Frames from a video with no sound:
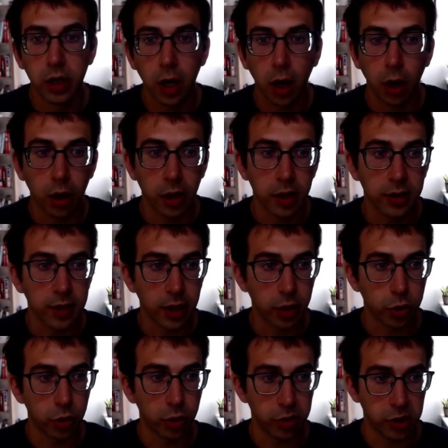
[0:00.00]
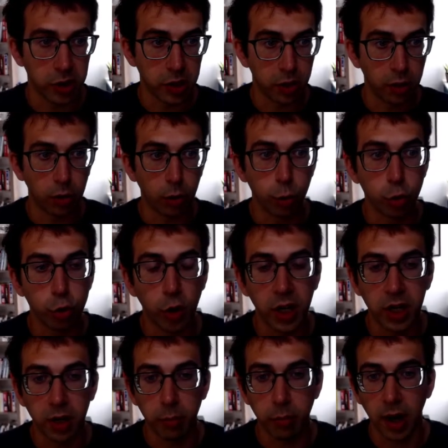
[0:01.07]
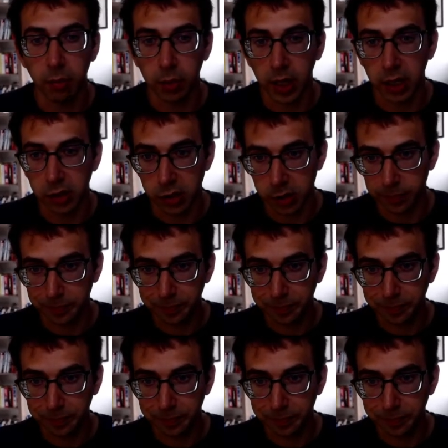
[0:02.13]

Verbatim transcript: architectures and their own training pipelines.